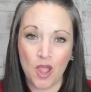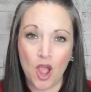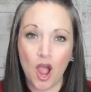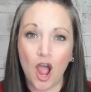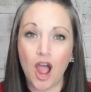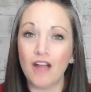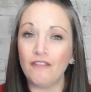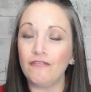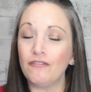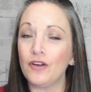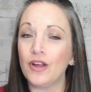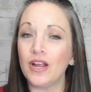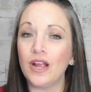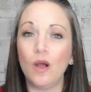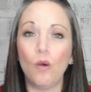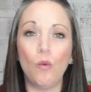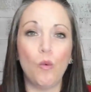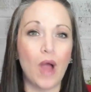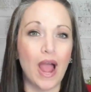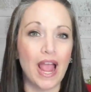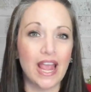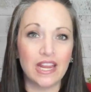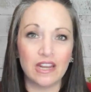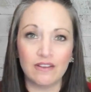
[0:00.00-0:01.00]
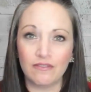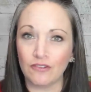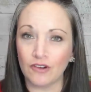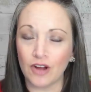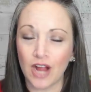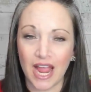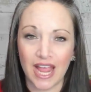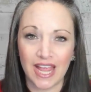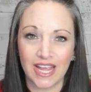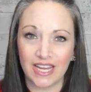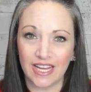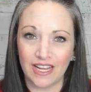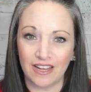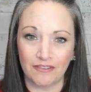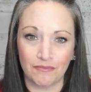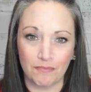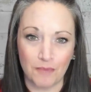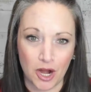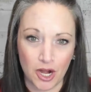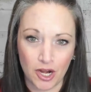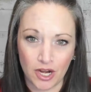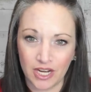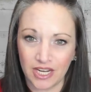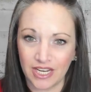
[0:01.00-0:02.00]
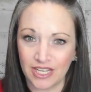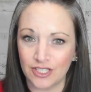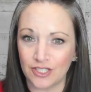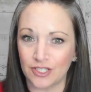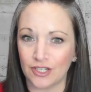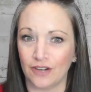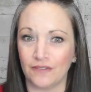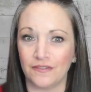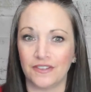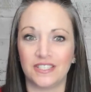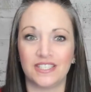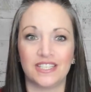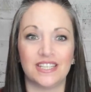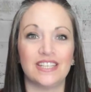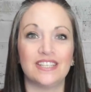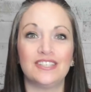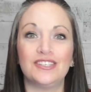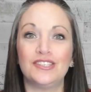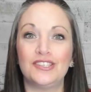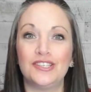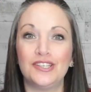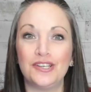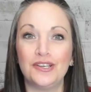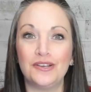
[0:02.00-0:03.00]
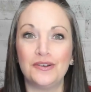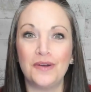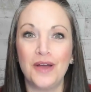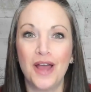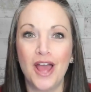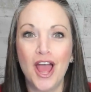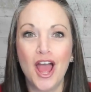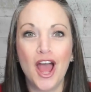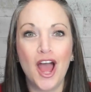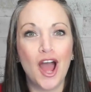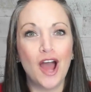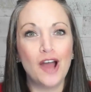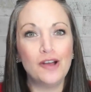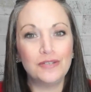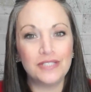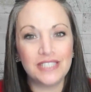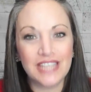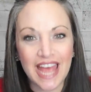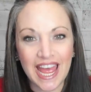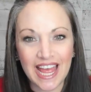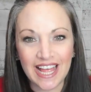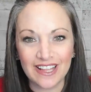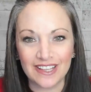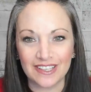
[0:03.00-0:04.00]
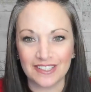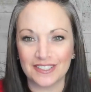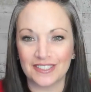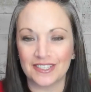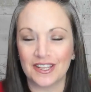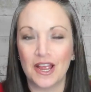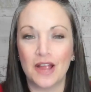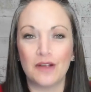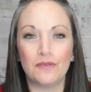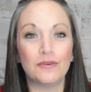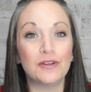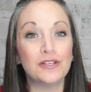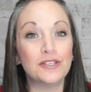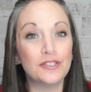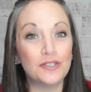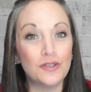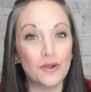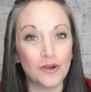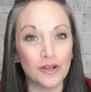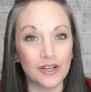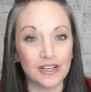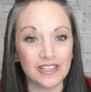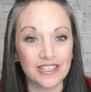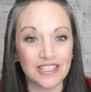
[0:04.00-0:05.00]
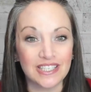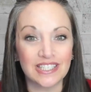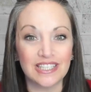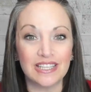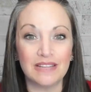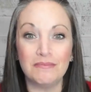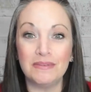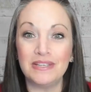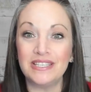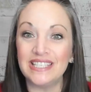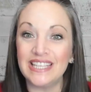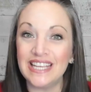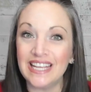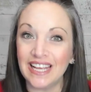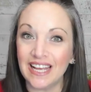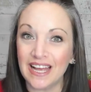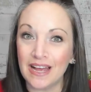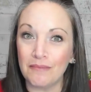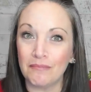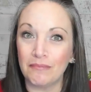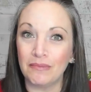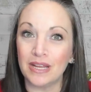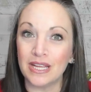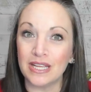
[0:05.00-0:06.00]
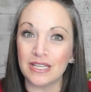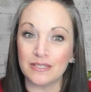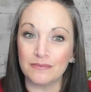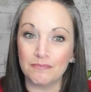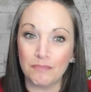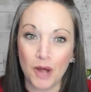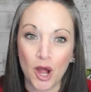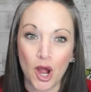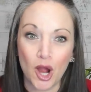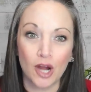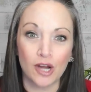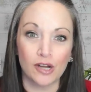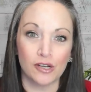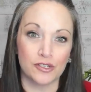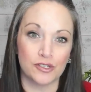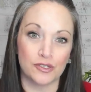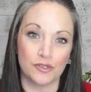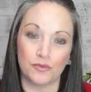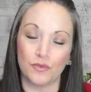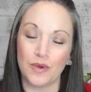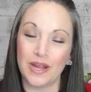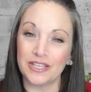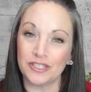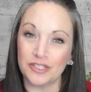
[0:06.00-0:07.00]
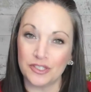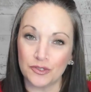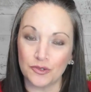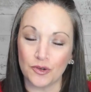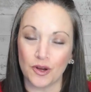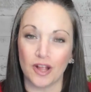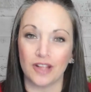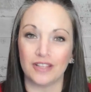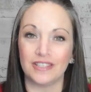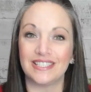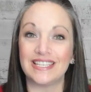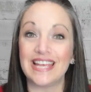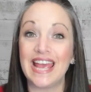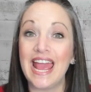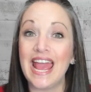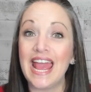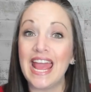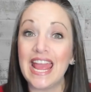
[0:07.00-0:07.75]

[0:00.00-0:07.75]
offering a wide variety of marketing services to hotels, resorts, limousine companies, bars, restaurants,